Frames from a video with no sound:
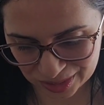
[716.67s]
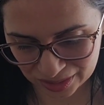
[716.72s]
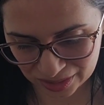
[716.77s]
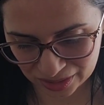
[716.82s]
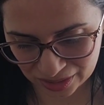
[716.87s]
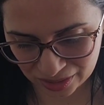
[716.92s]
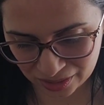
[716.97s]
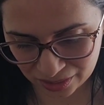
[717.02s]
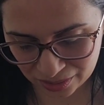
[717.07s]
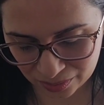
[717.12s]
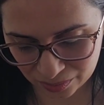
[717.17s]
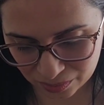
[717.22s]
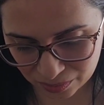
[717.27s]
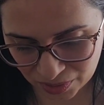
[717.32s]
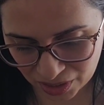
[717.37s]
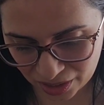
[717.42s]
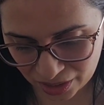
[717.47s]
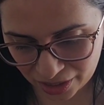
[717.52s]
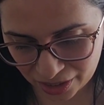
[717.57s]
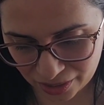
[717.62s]
in
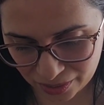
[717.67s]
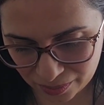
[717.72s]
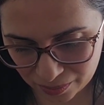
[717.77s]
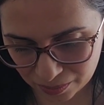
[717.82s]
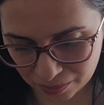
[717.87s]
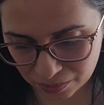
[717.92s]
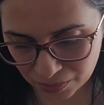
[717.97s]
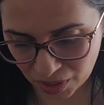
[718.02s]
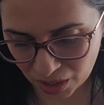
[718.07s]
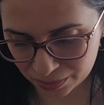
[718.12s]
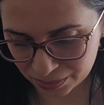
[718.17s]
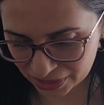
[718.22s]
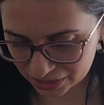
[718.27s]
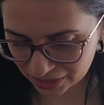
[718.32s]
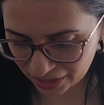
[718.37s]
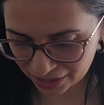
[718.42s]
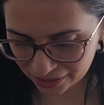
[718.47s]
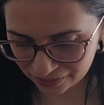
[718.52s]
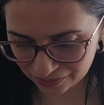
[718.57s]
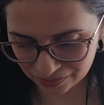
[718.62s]
my mommy
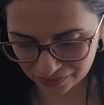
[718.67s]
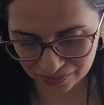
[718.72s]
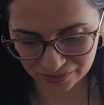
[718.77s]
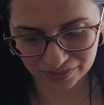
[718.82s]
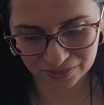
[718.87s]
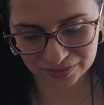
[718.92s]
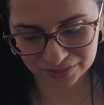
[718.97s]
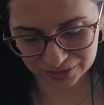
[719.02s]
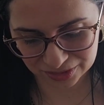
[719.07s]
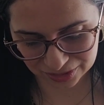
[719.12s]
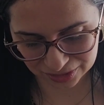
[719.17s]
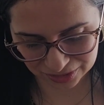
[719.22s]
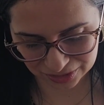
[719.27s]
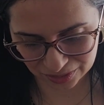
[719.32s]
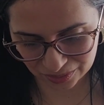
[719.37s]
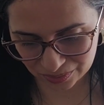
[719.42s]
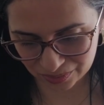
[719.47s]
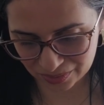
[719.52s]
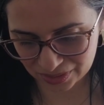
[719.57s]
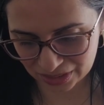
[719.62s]
life. So